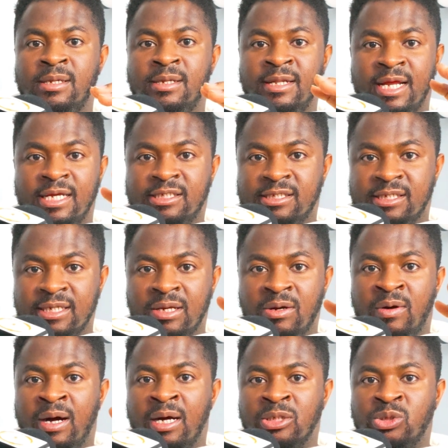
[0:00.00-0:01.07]
let's say,
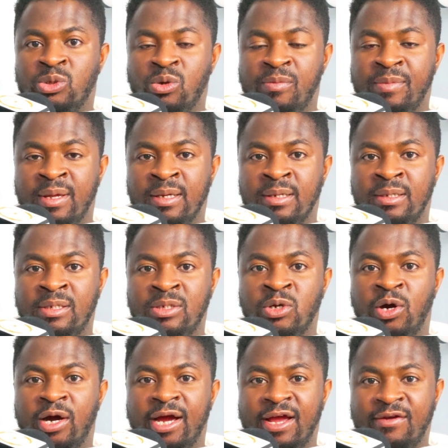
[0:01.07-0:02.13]
or assuming
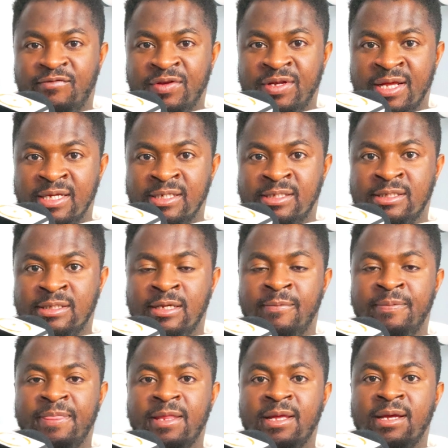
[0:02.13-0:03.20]
your evidence
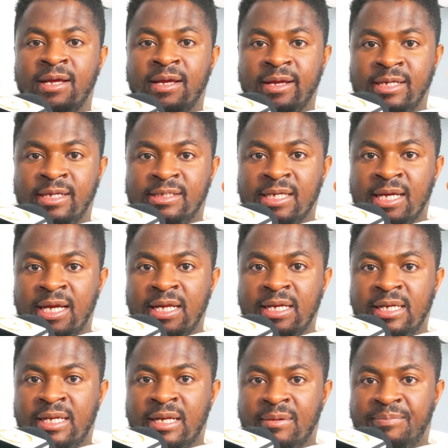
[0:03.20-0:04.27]
is
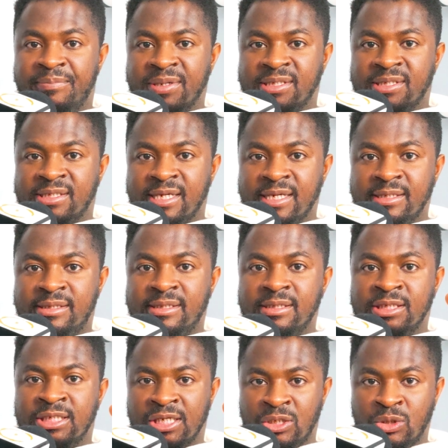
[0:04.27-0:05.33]

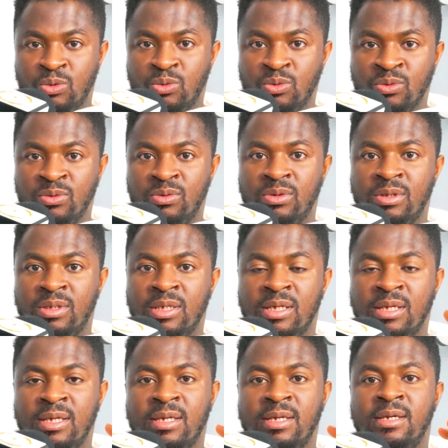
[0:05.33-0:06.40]
100% genuine,
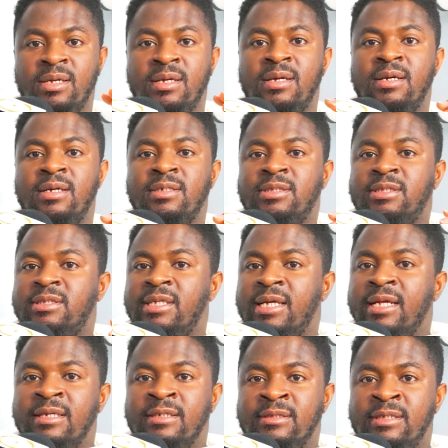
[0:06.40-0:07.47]

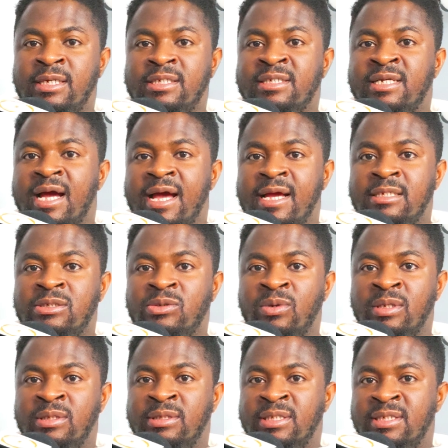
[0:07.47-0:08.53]
still these guys
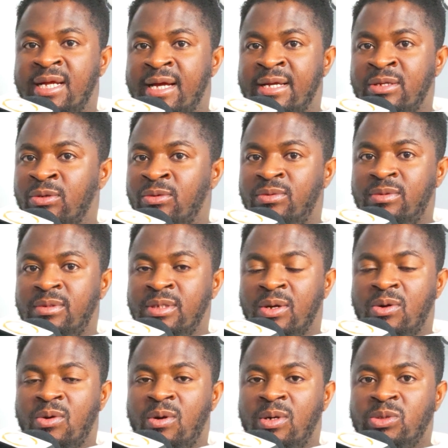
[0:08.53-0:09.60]
will deny you. The
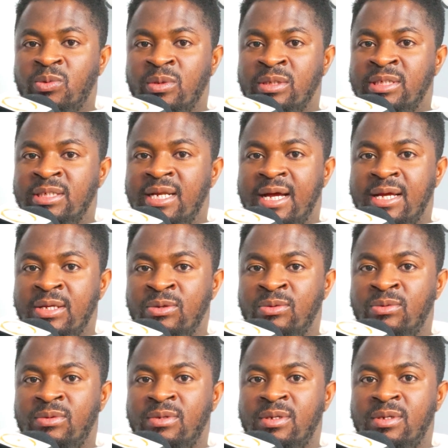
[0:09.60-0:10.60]
court will deny you.